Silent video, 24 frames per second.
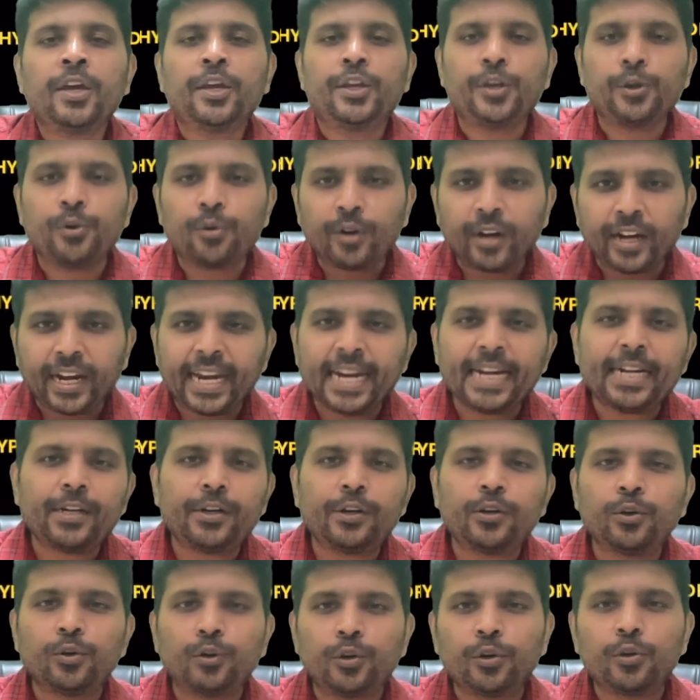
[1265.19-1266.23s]
You need
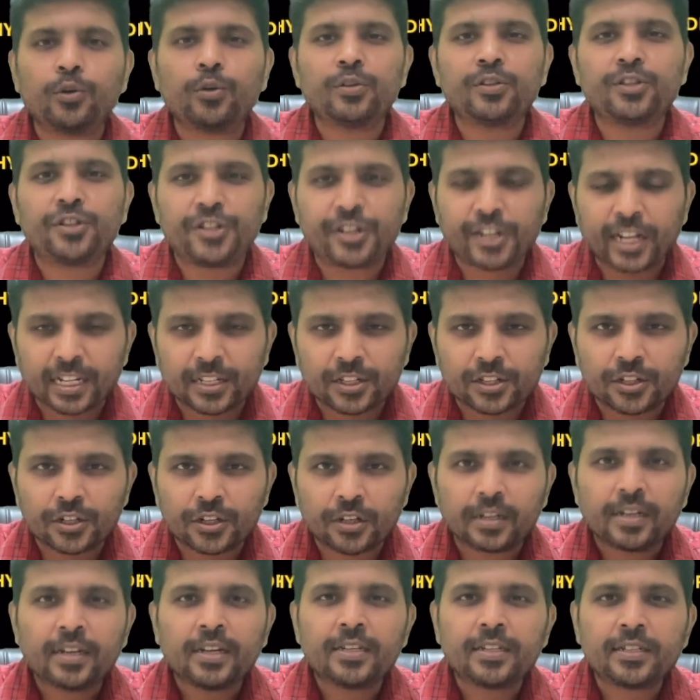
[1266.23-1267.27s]
to do just
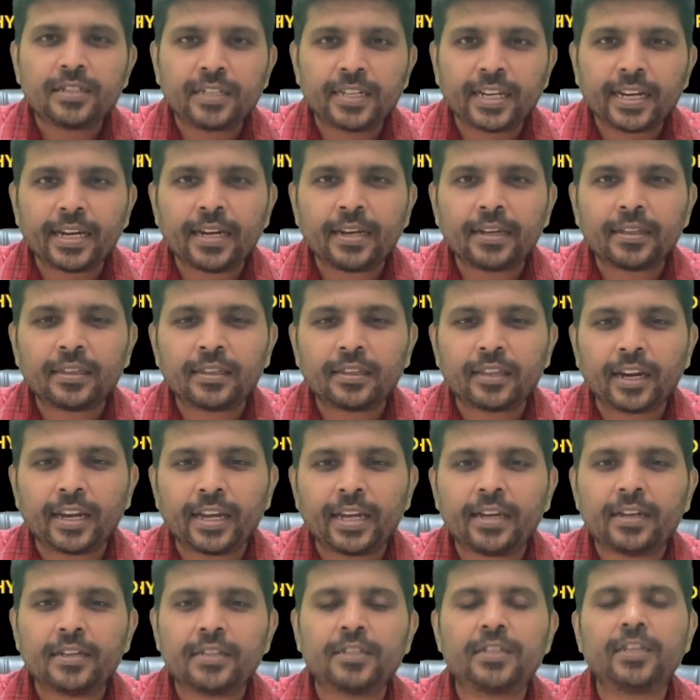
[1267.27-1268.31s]

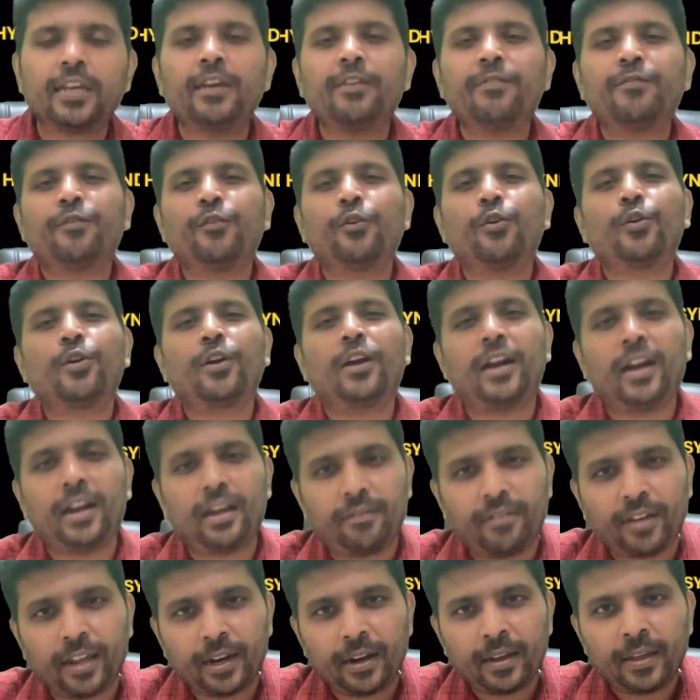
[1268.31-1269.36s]
C3, C4
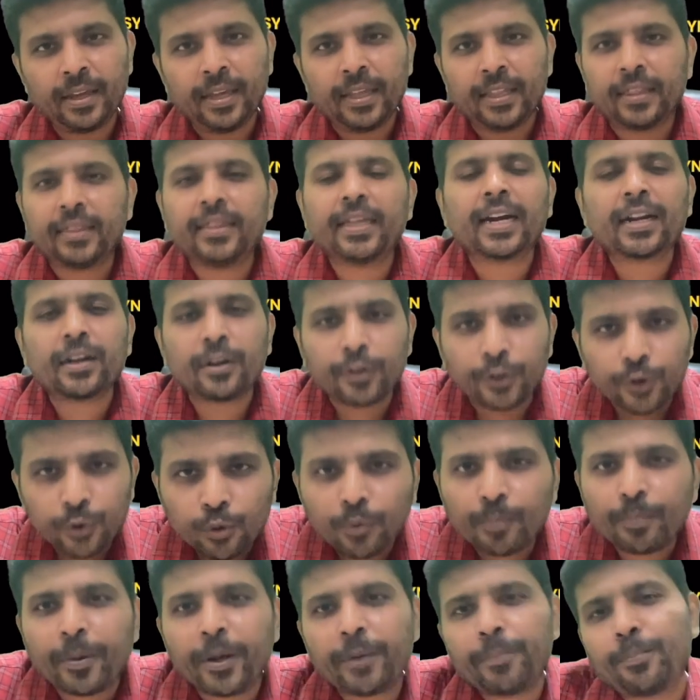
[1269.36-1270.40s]
level that
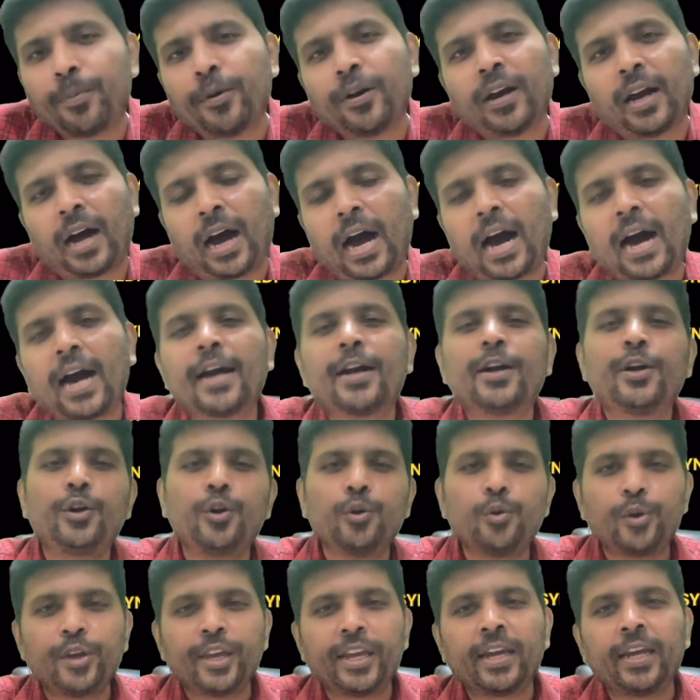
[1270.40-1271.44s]
you people are
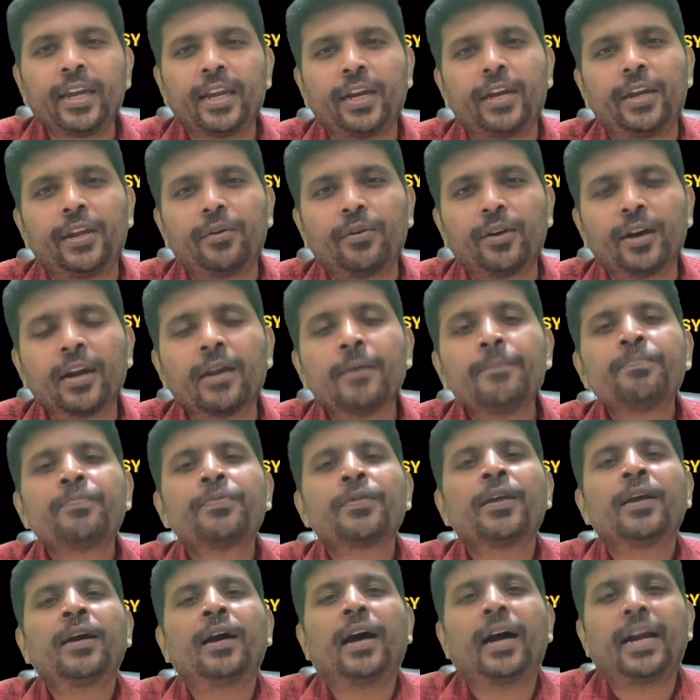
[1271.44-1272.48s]
doing in your
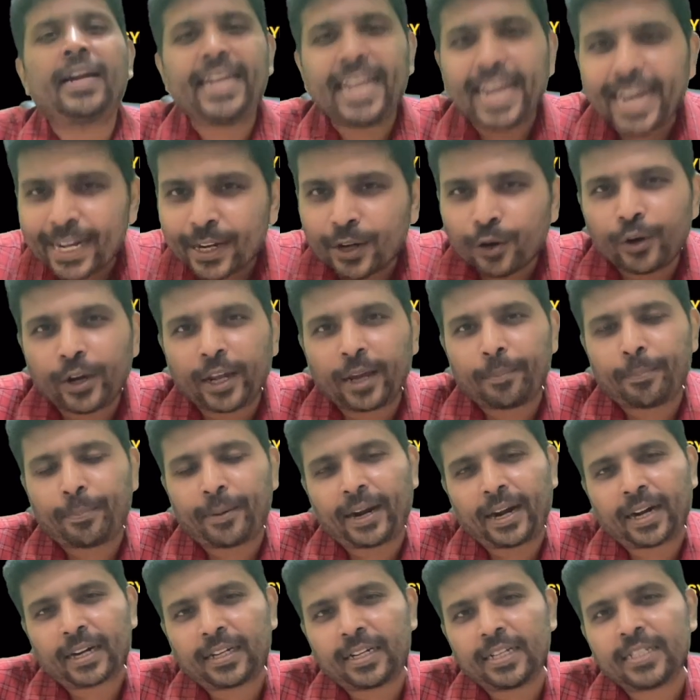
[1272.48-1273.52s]
day-to-day
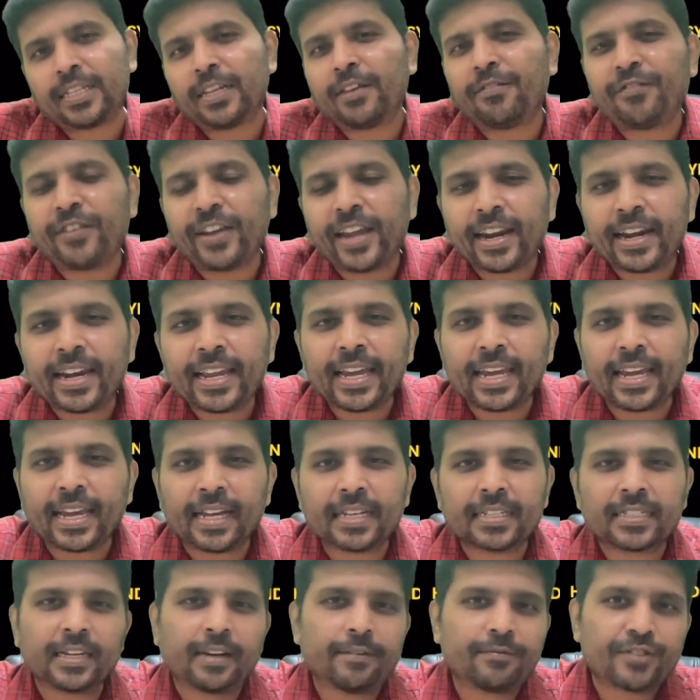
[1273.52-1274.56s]
practice if any
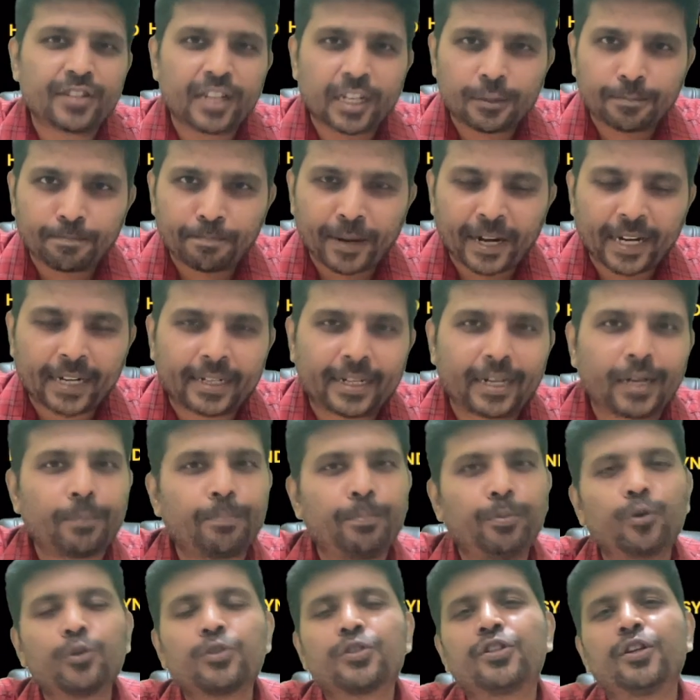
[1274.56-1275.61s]
case of suspected
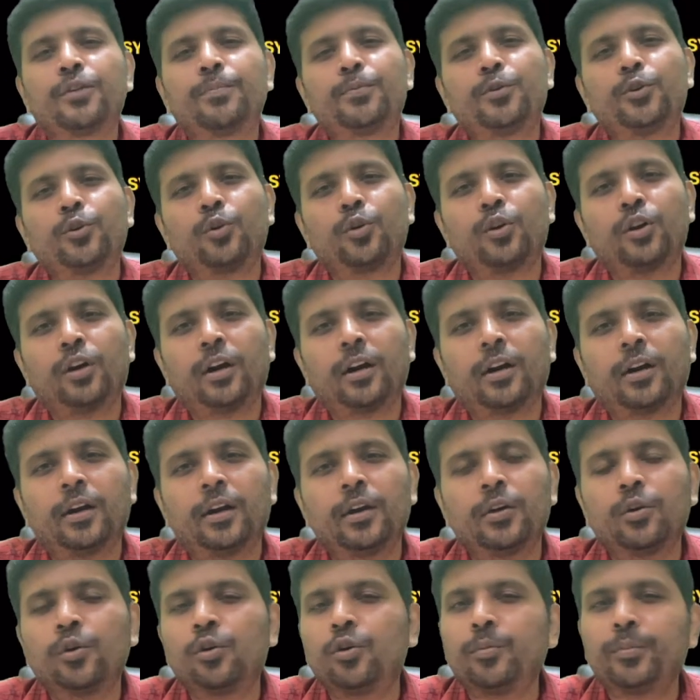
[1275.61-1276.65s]

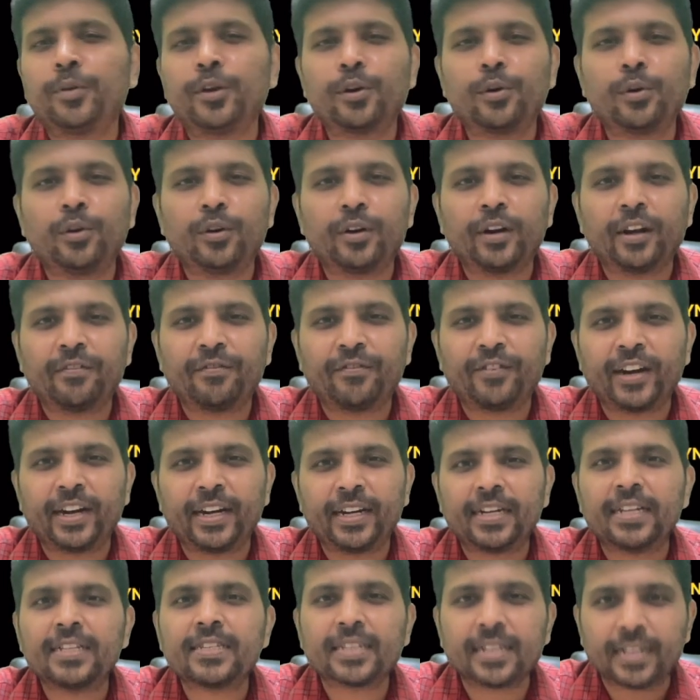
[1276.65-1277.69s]
post-streptococcal
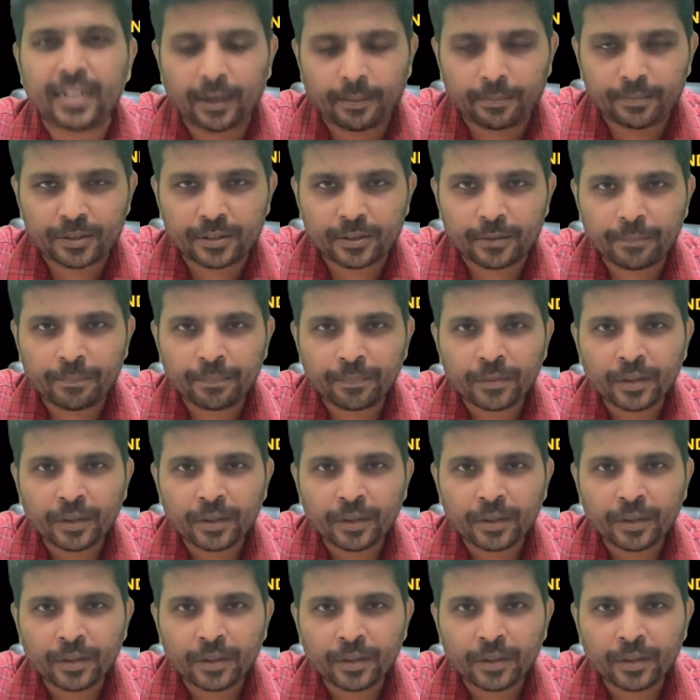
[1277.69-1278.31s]
glomerulonephritis comes.